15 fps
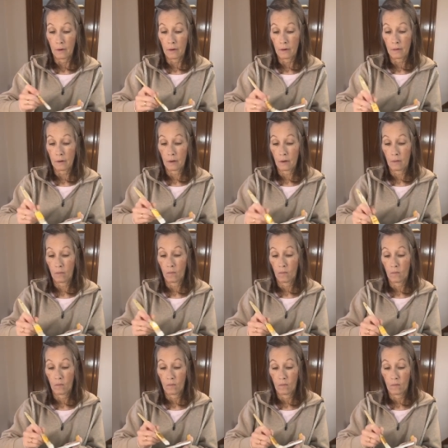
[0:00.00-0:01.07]
All right.
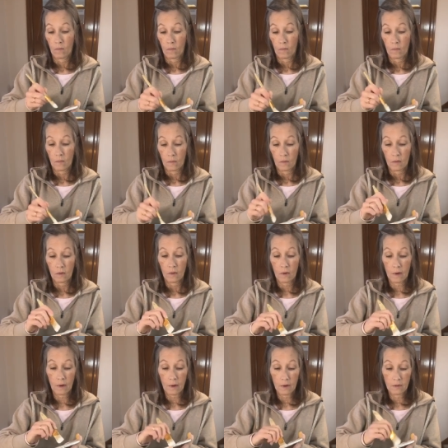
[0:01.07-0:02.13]

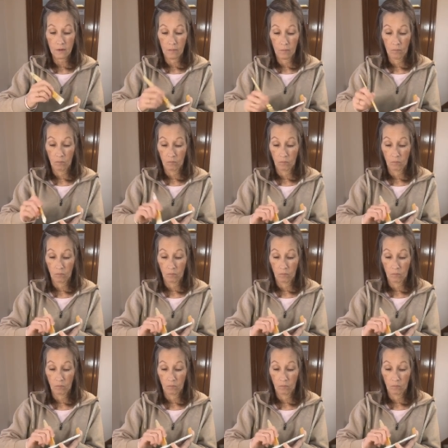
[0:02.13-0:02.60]
Sorry, guys.